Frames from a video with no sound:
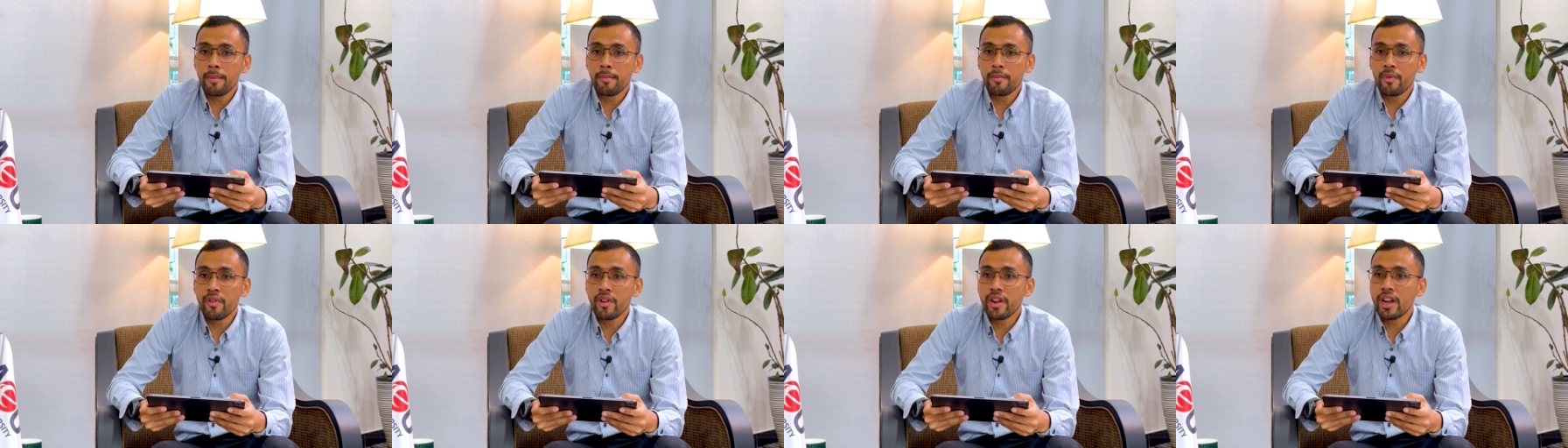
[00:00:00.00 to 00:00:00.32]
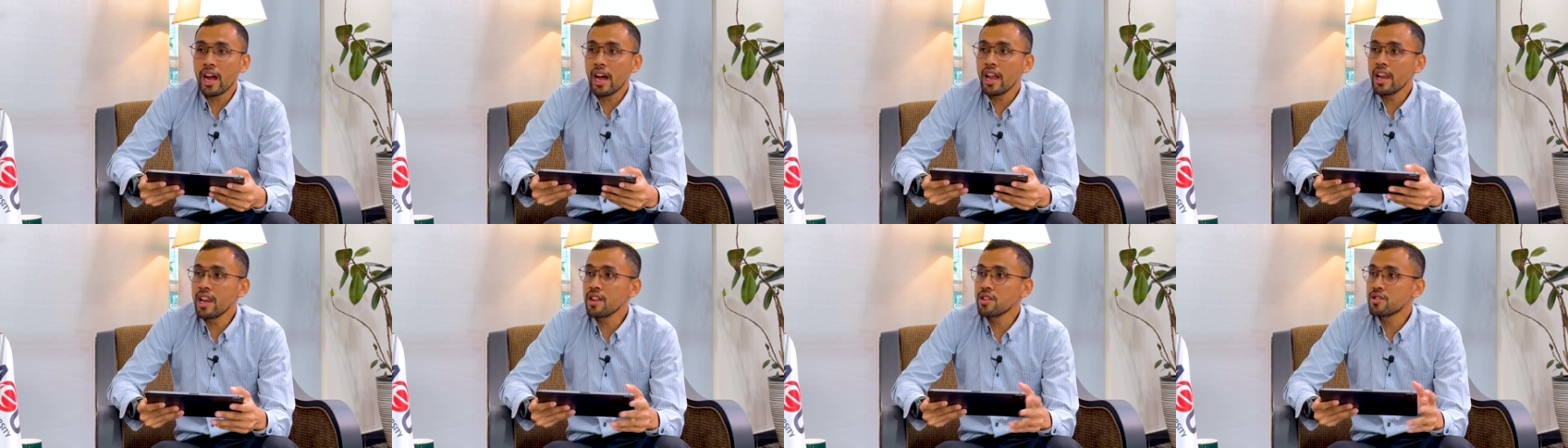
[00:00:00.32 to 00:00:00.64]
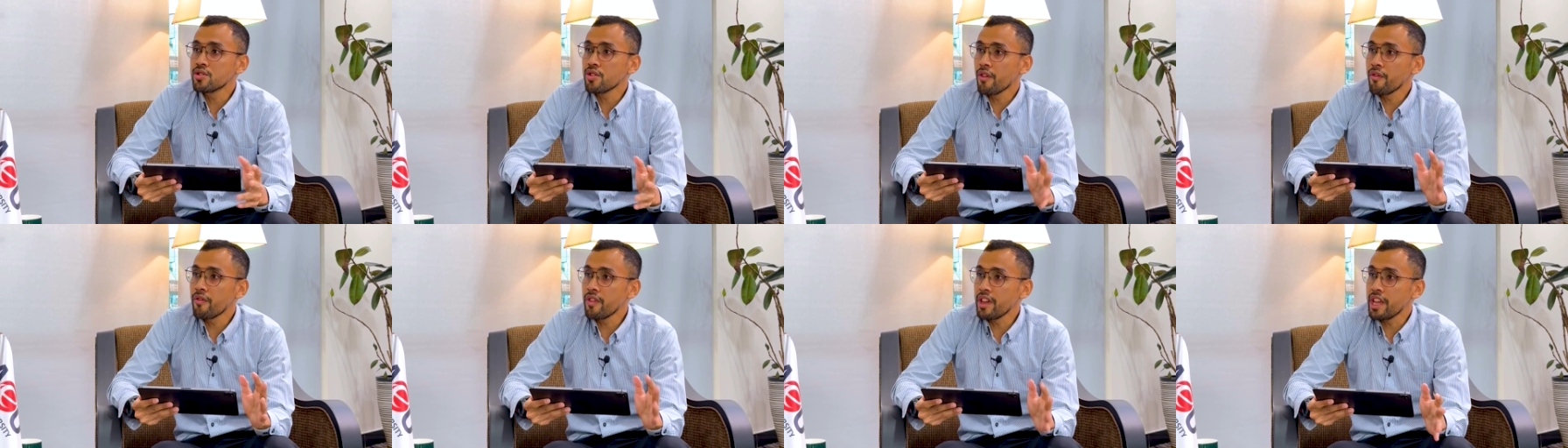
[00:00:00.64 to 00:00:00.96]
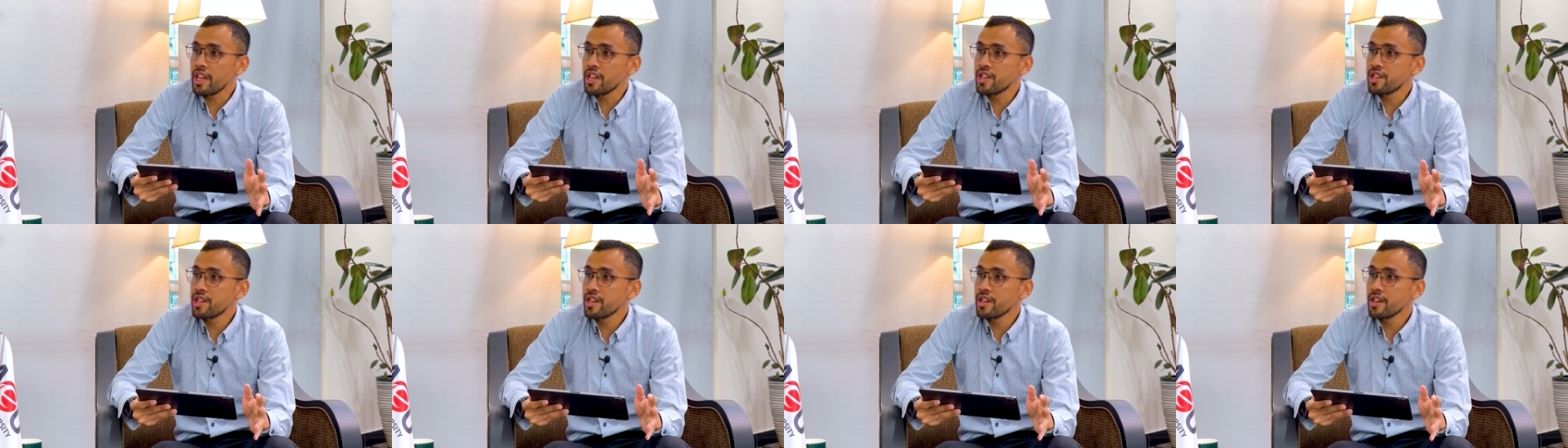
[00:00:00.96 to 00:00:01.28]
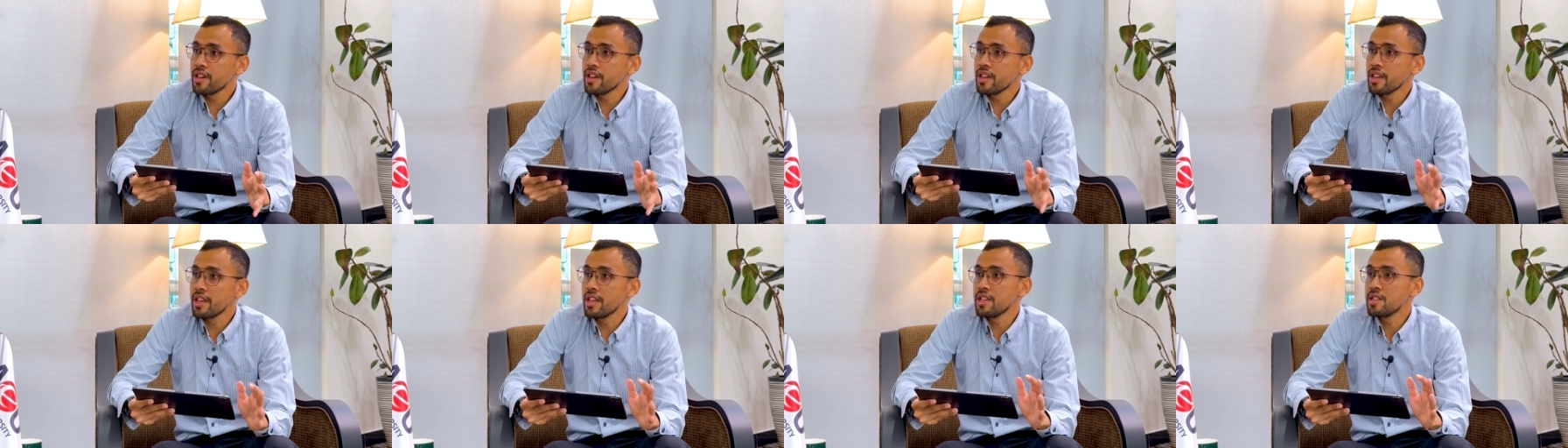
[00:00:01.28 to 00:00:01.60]
regardless of age,
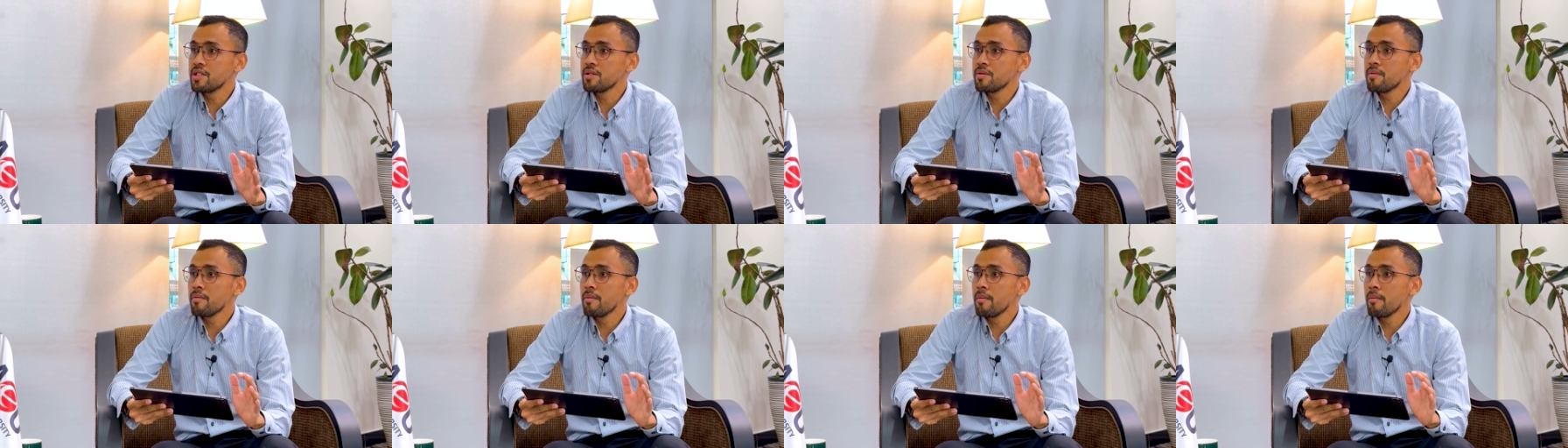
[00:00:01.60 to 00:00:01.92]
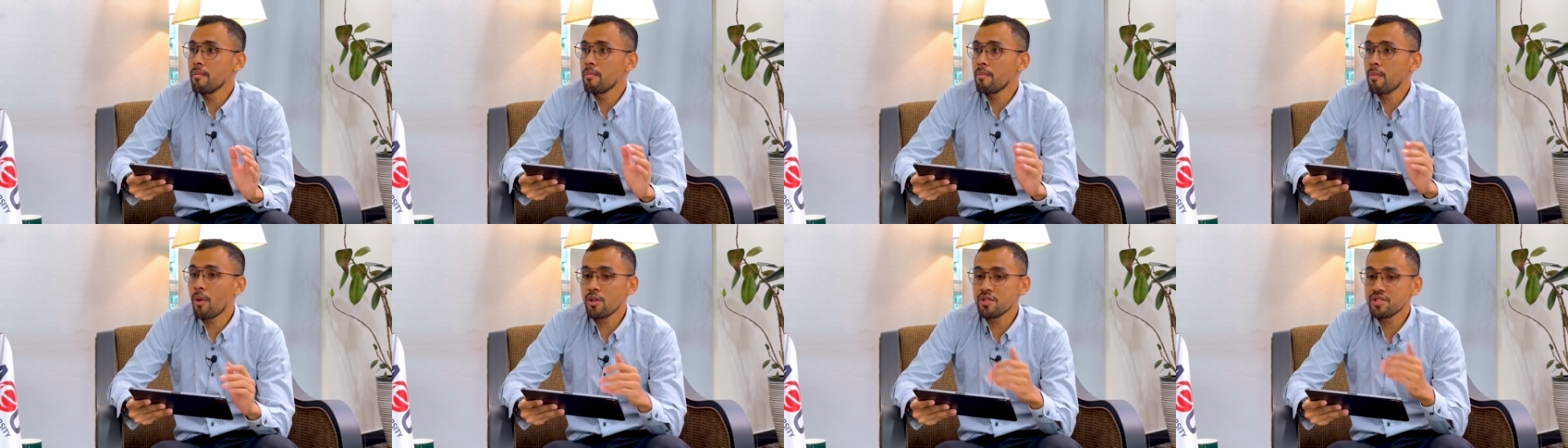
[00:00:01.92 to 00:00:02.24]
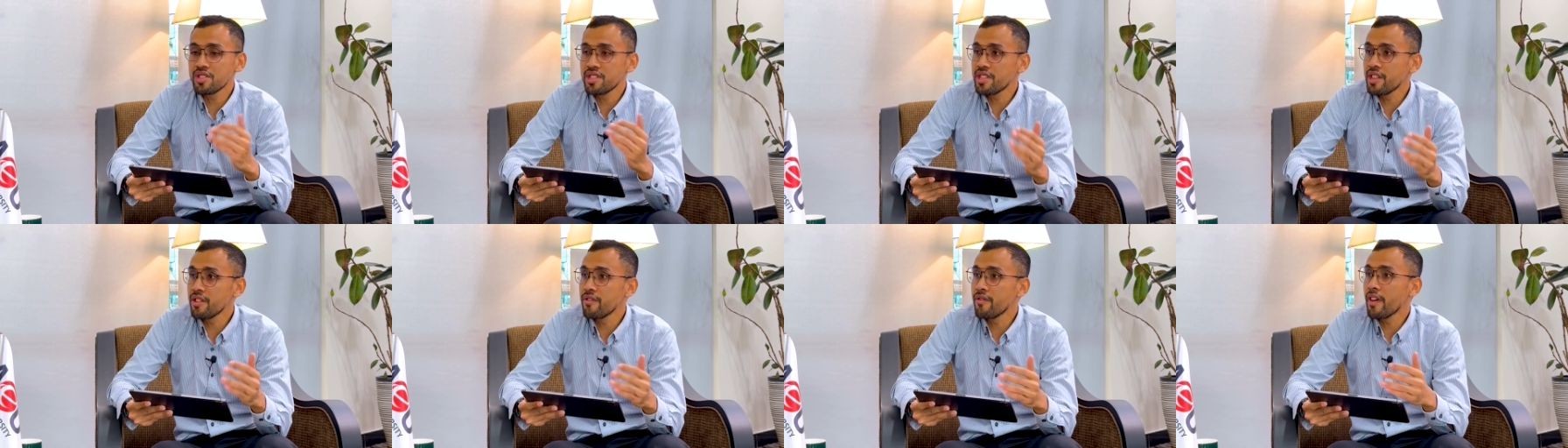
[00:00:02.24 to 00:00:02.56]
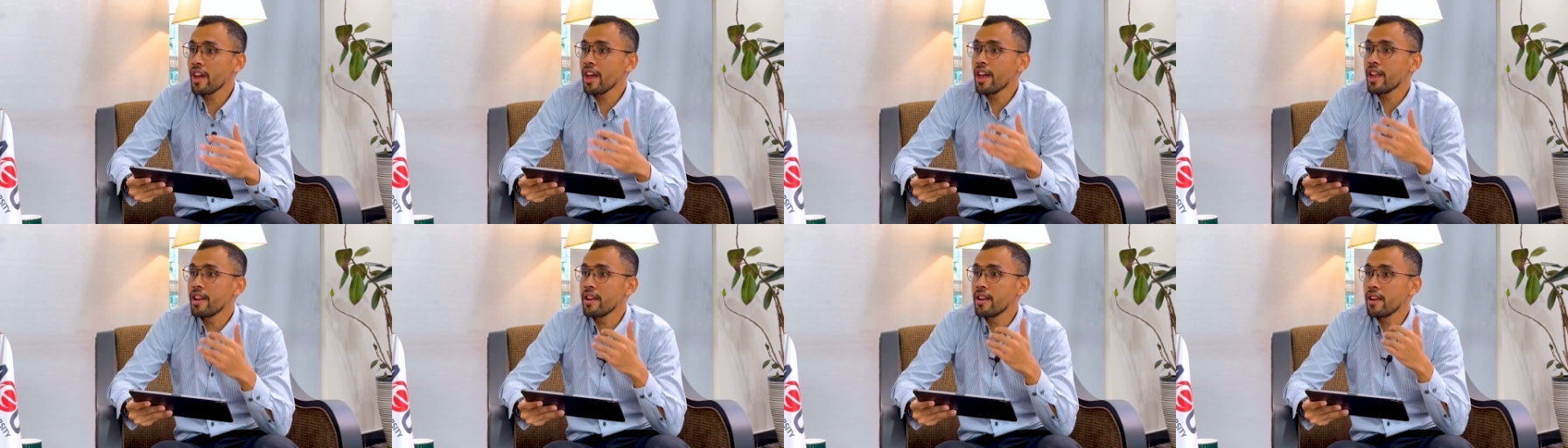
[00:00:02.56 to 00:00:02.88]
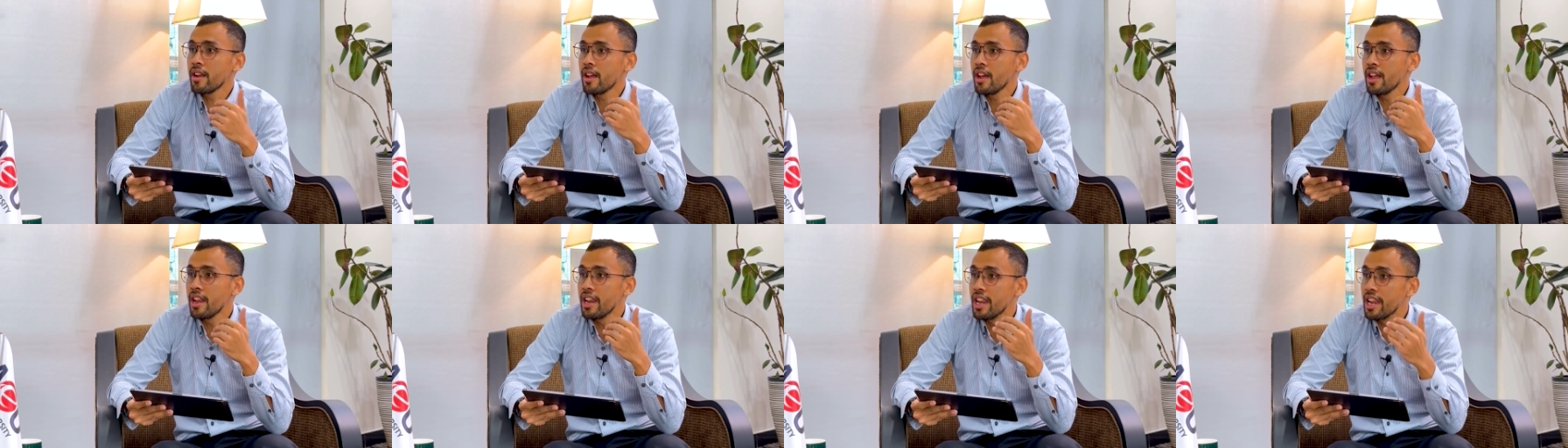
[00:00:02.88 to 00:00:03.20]
is positive and
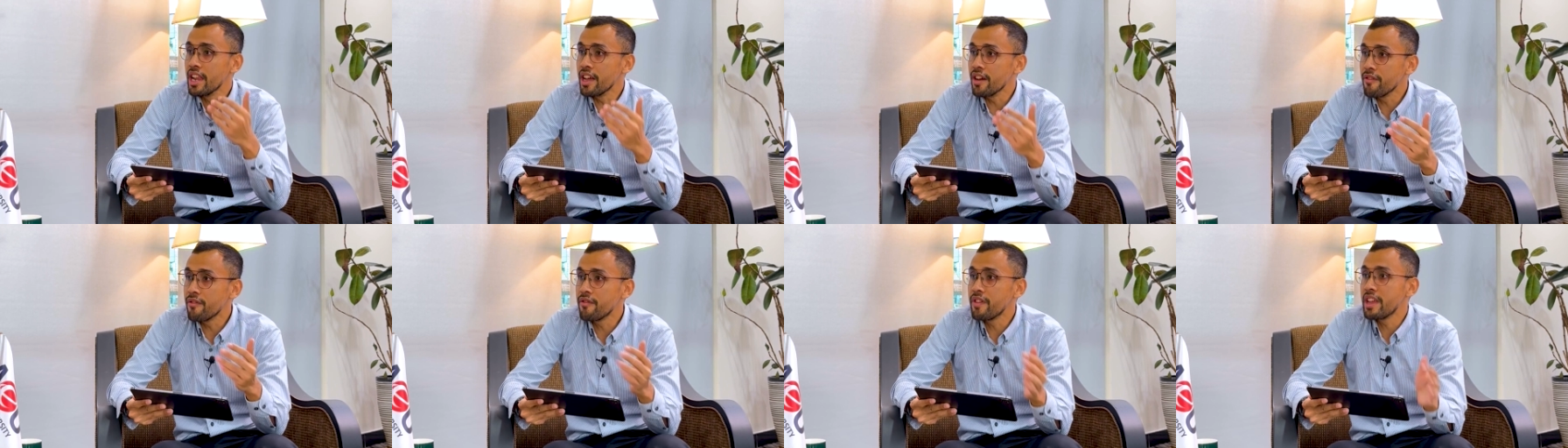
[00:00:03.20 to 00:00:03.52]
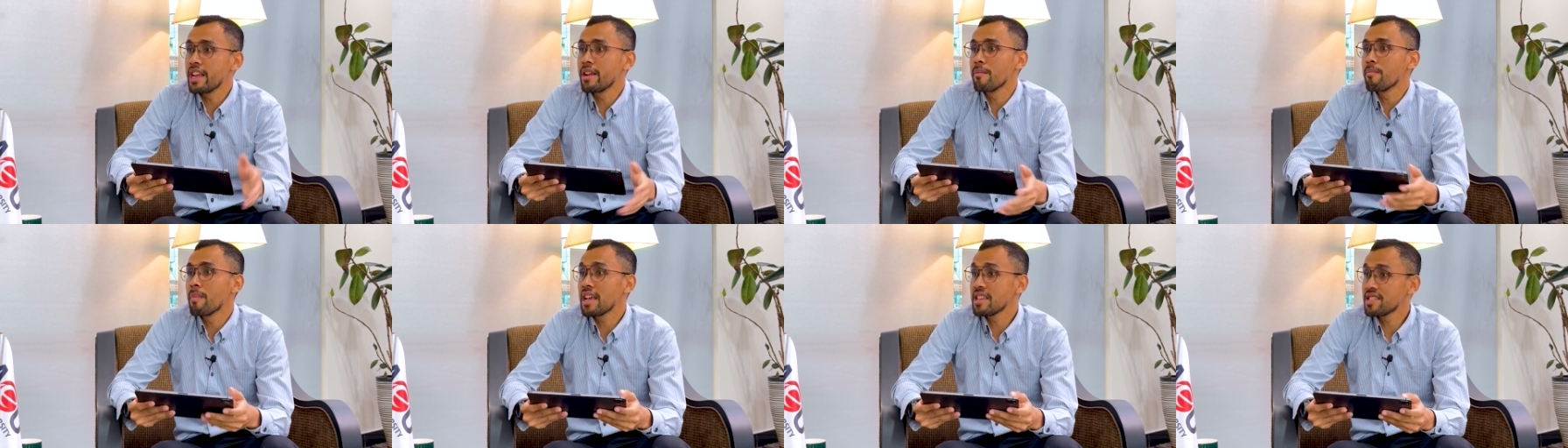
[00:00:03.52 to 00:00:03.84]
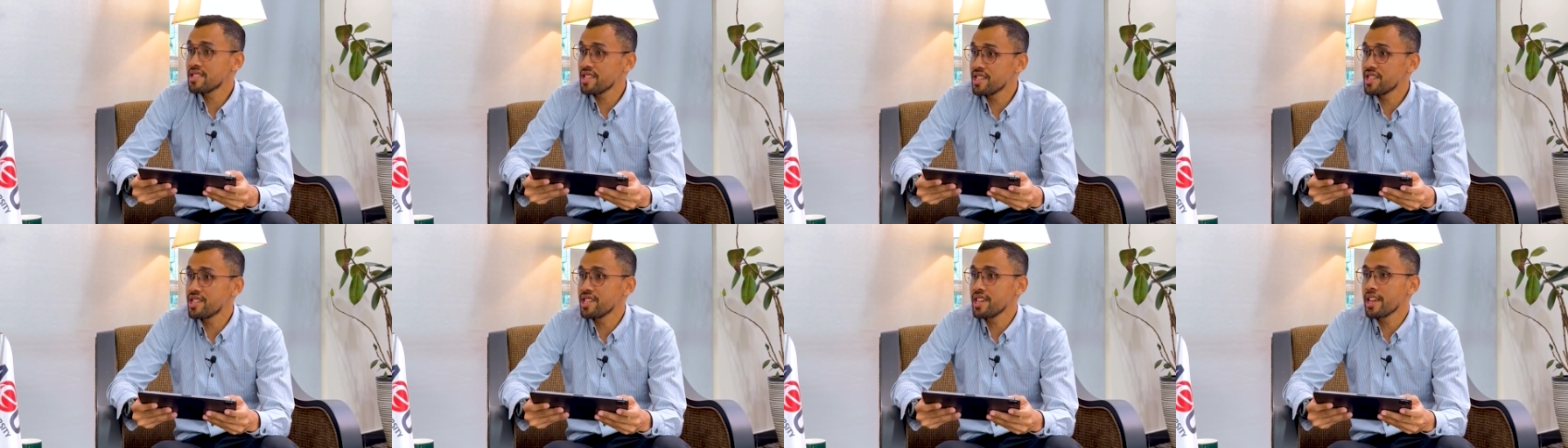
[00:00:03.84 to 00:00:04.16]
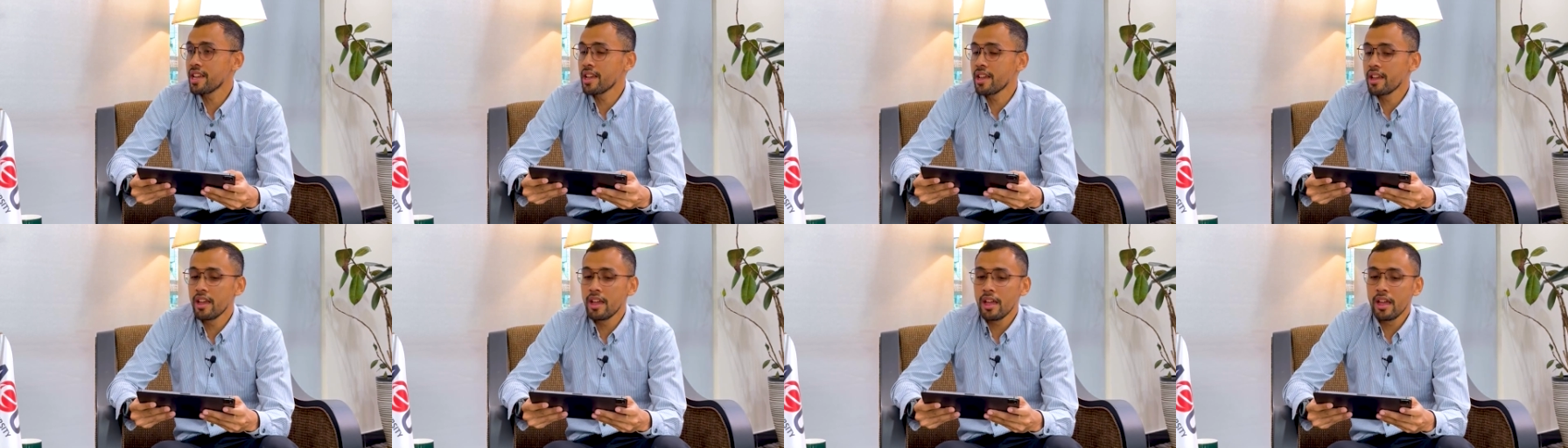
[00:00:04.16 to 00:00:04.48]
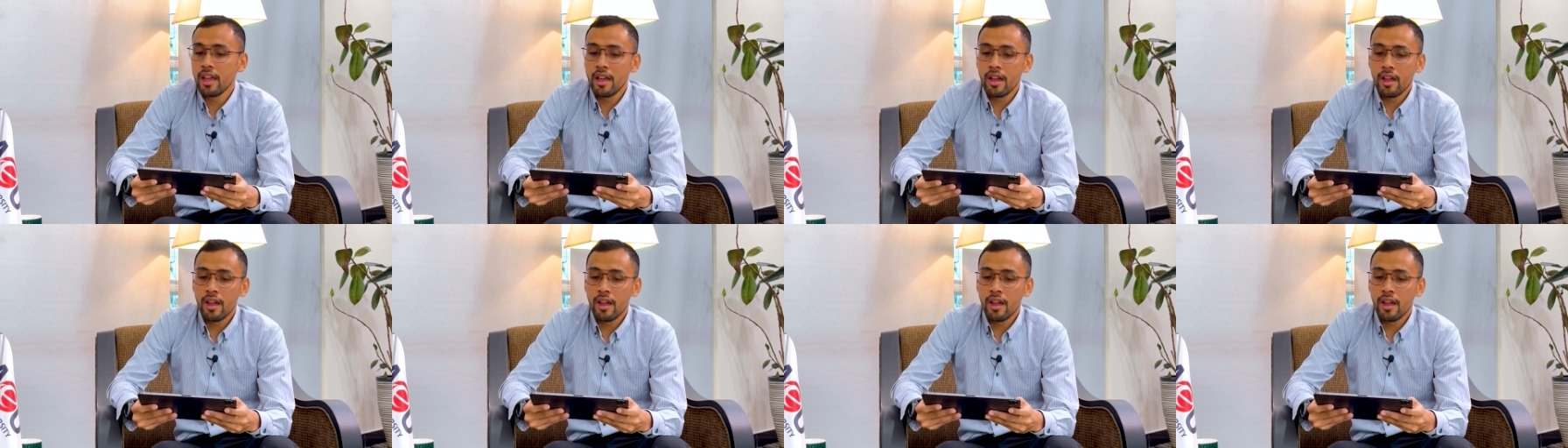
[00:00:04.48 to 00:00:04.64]
loving messaging.